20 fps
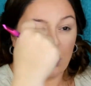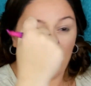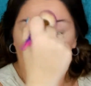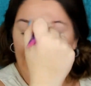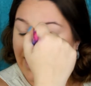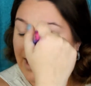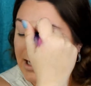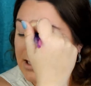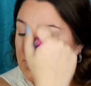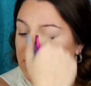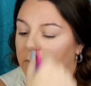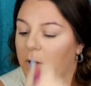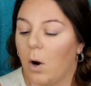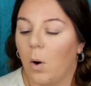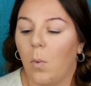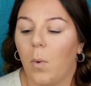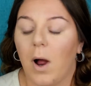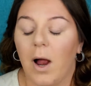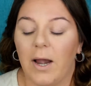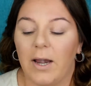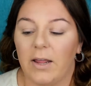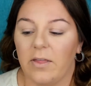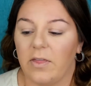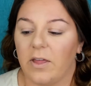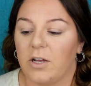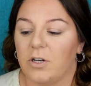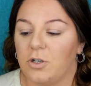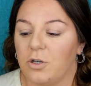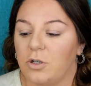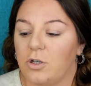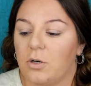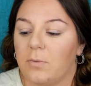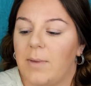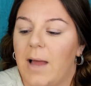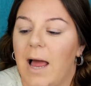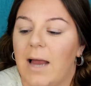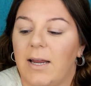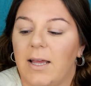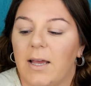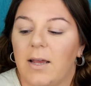right? Because we don't want anything too
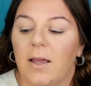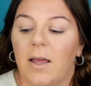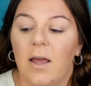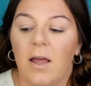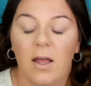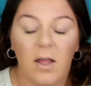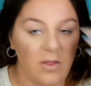dramatic.